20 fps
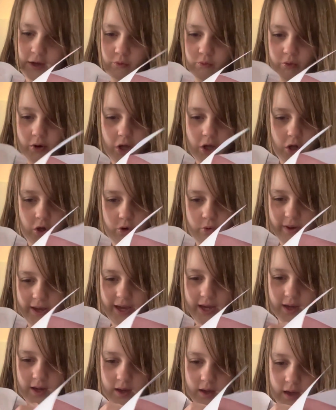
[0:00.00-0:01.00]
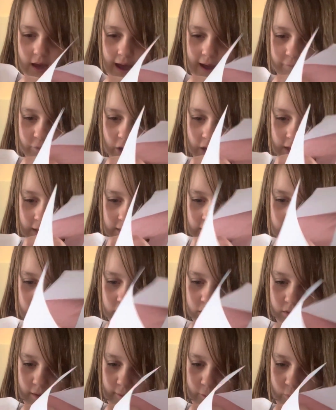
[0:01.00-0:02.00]
and real quick, after I get this
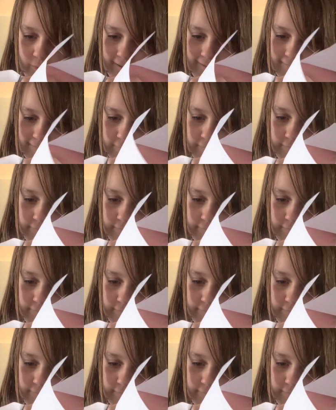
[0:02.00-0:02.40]
one